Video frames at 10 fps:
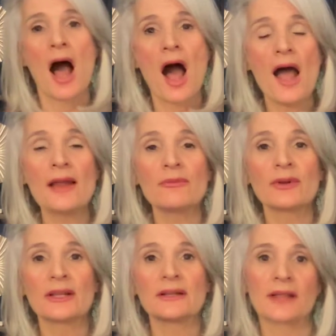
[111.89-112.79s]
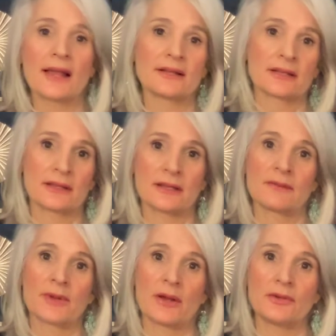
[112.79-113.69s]
I really like to think
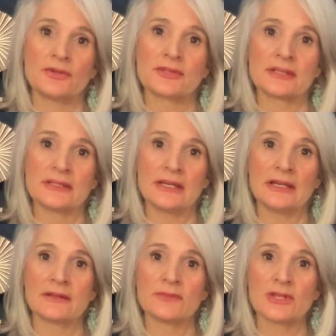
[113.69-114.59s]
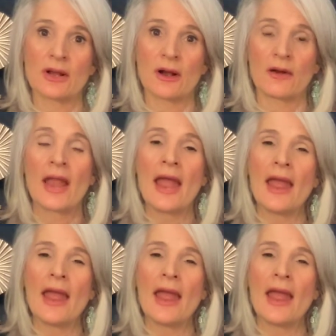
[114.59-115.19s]
about using EMDR